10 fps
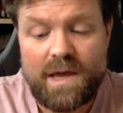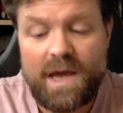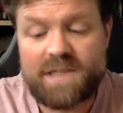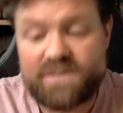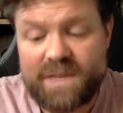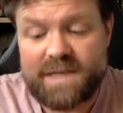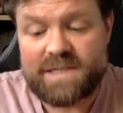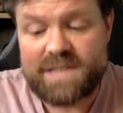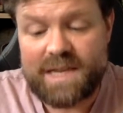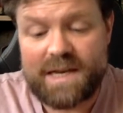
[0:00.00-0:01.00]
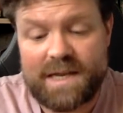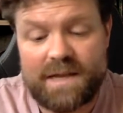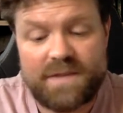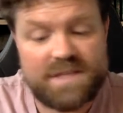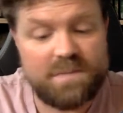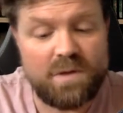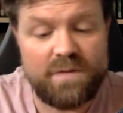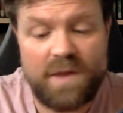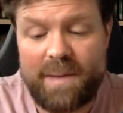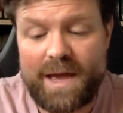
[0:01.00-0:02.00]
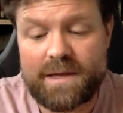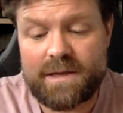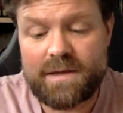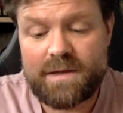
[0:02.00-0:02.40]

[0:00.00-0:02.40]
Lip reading: his fingers tickling the small of her back.